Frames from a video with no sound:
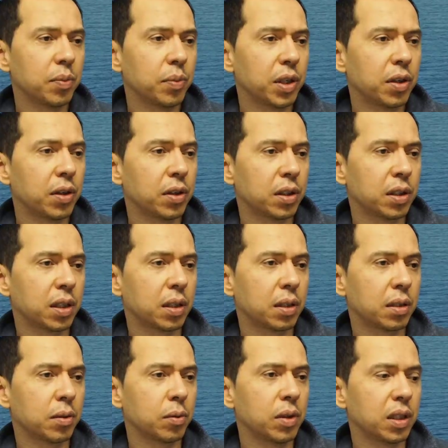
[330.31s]
because
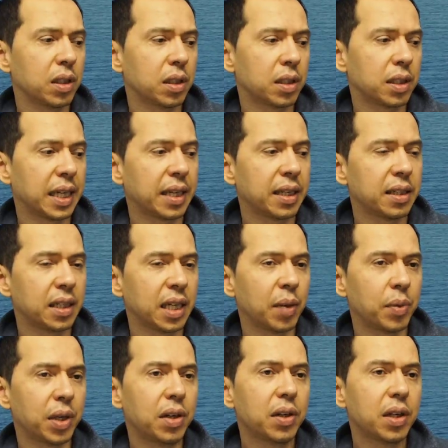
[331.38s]
uh, we're second in
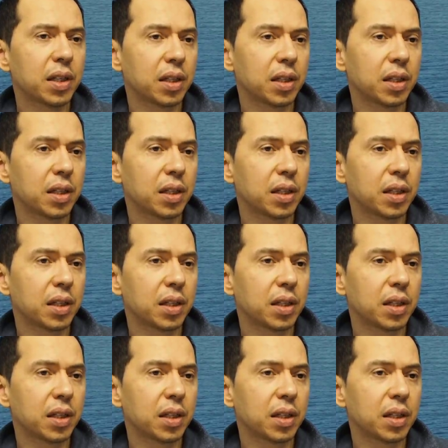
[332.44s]
America.